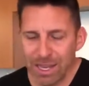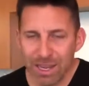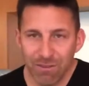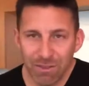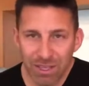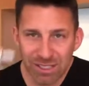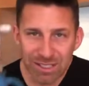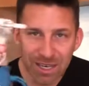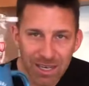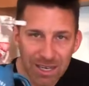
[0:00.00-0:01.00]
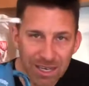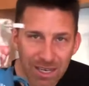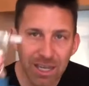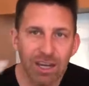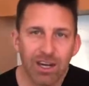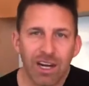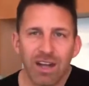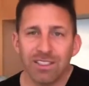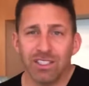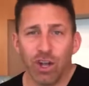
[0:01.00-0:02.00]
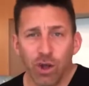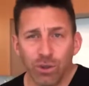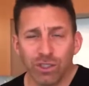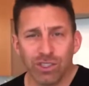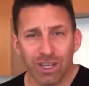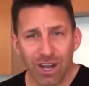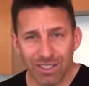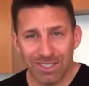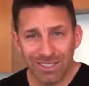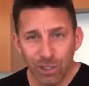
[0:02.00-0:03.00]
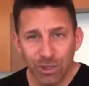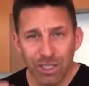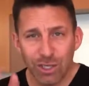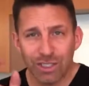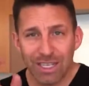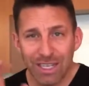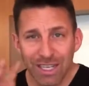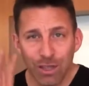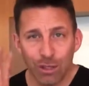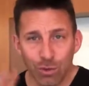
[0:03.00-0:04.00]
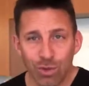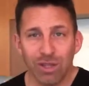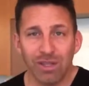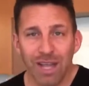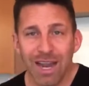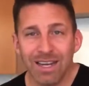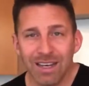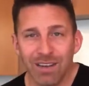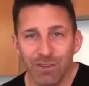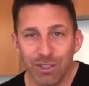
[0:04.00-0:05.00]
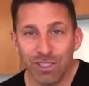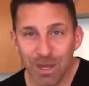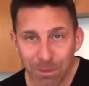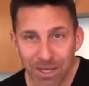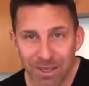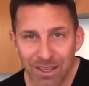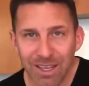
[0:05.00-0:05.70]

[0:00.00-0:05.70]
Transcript: If the acidity in here causes ulcers, causes literally start to eat through the lining of your stomach,